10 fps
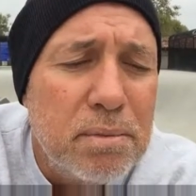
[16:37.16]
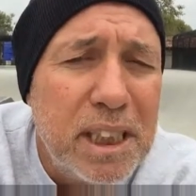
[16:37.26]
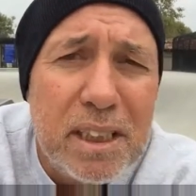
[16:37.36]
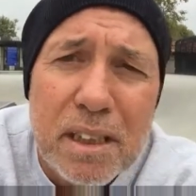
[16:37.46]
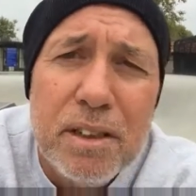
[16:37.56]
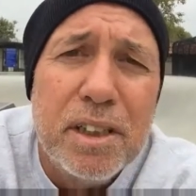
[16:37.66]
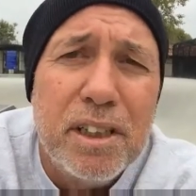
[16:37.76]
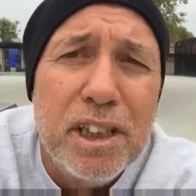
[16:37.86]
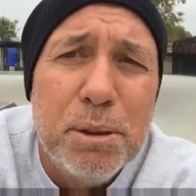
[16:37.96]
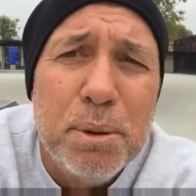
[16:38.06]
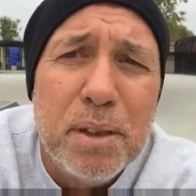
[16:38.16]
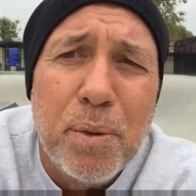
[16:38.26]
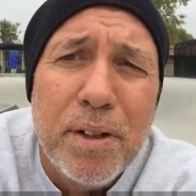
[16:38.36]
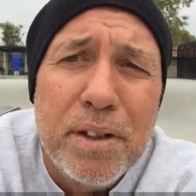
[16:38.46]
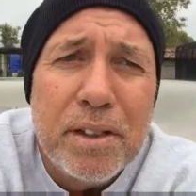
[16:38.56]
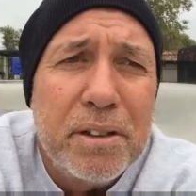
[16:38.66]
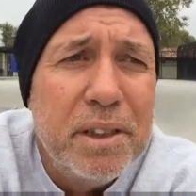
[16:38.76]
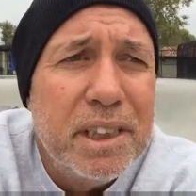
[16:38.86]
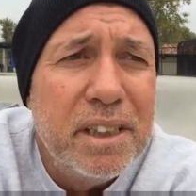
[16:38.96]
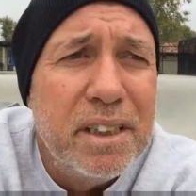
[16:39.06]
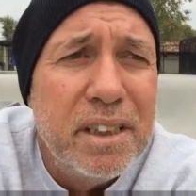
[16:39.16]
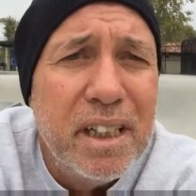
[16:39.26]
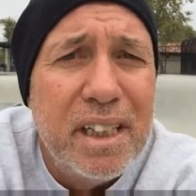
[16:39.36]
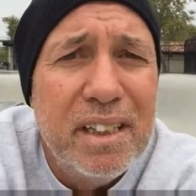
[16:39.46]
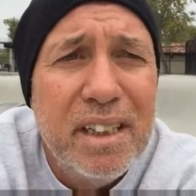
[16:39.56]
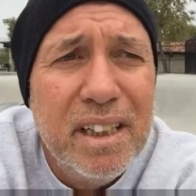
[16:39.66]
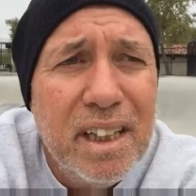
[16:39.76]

needs a little encouragement, whether you're a Christian or not.